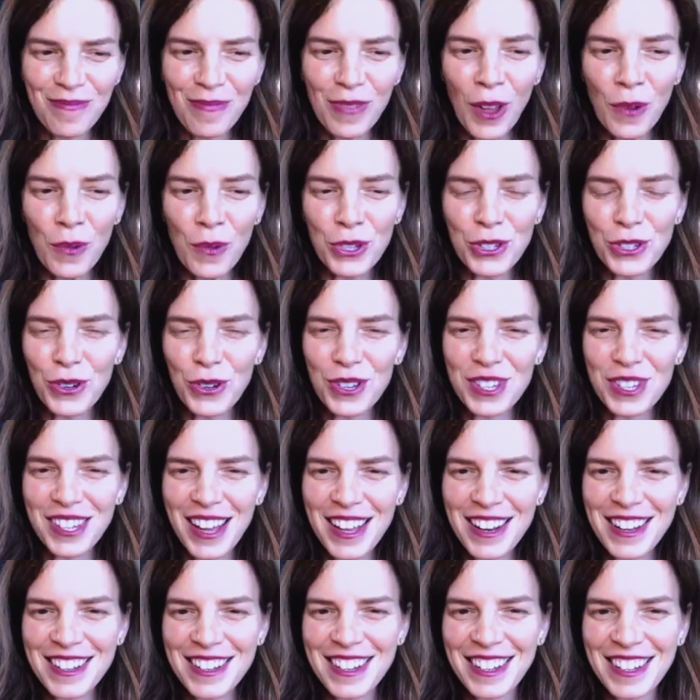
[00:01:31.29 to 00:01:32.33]
We're so
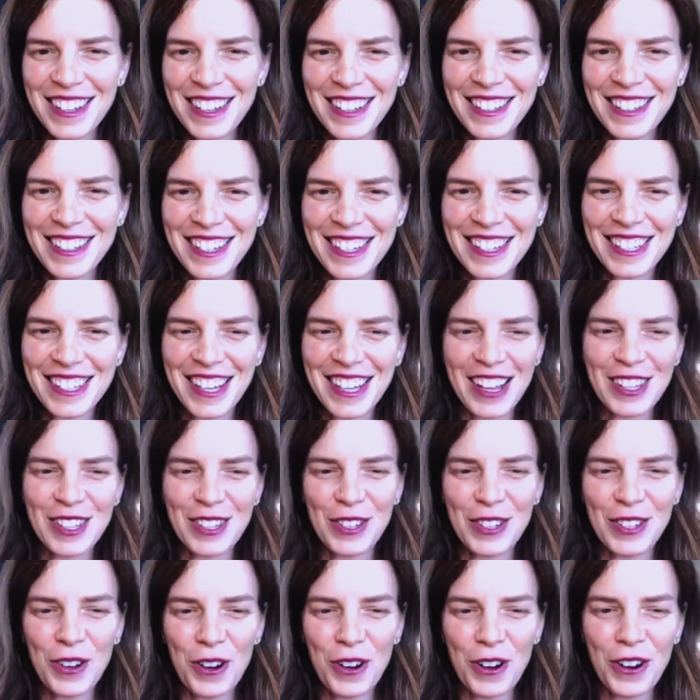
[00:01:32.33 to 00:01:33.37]
excited to discuss
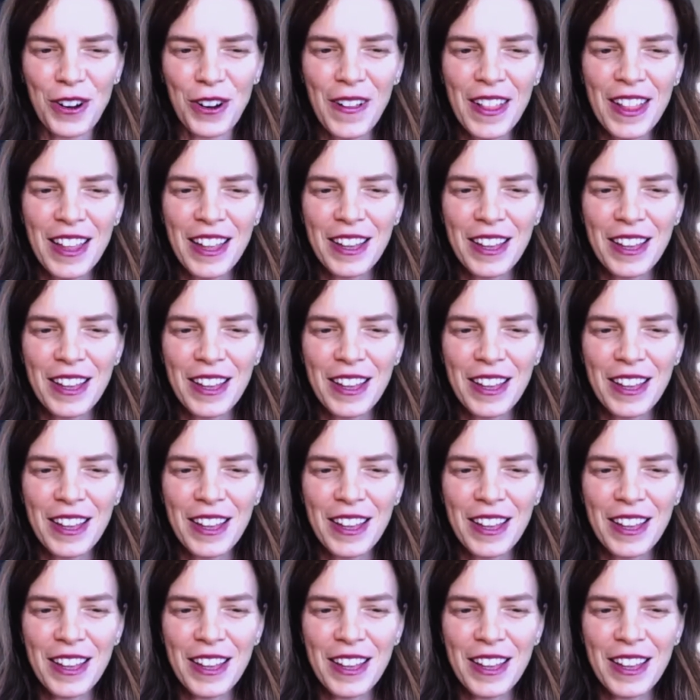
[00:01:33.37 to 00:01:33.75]
your